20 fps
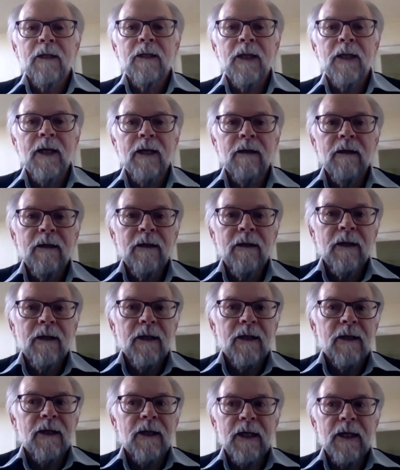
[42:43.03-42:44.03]
Now,
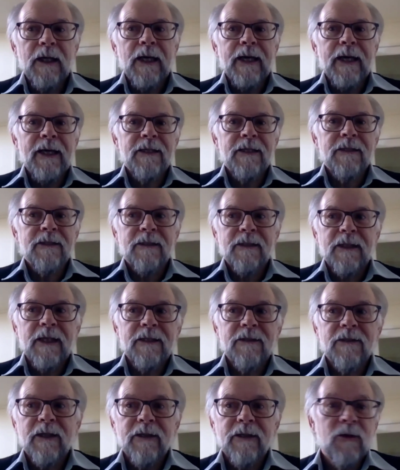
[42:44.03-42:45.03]
uh, as,
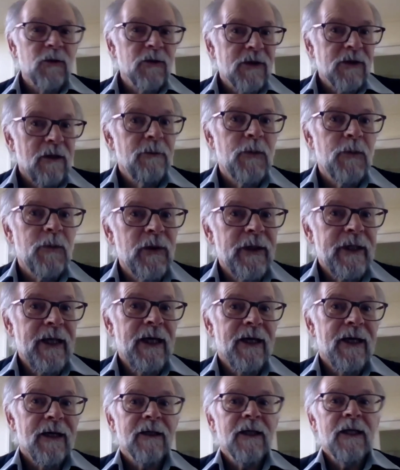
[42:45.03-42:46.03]
as I also point
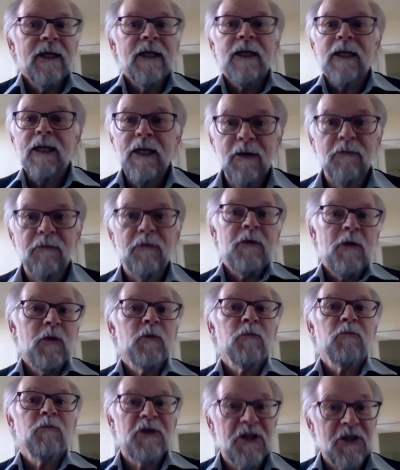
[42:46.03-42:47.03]
out, if
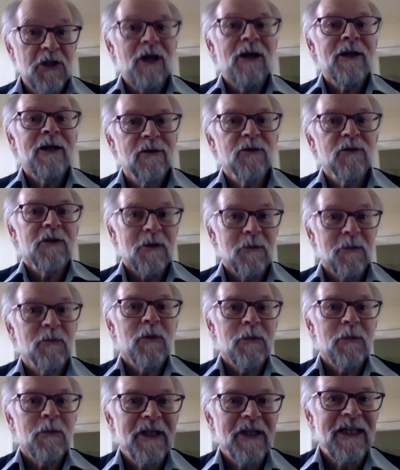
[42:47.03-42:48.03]
you recycled it
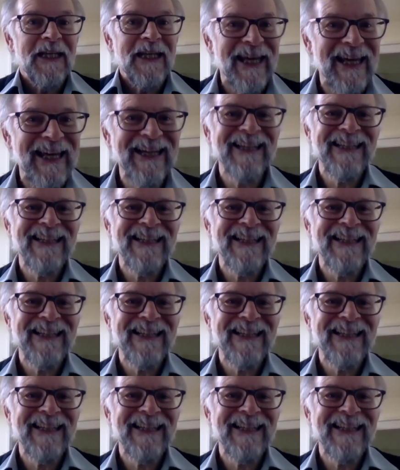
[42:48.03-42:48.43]
properly,